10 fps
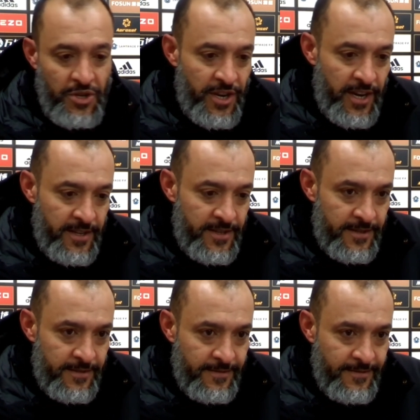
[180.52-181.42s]
we
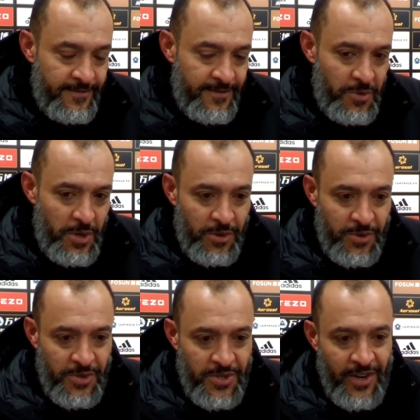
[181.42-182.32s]
change. We go
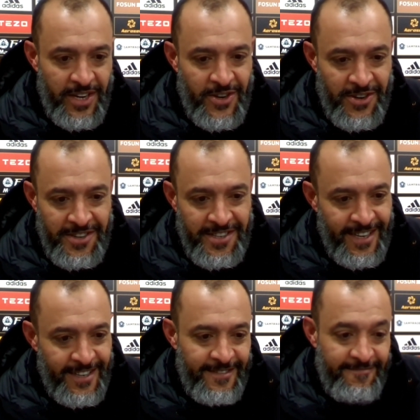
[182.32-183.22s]
to straight corners,
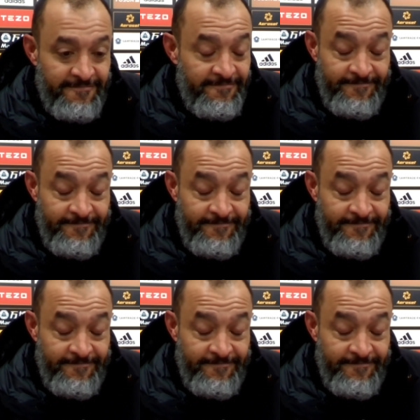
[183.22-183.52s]
and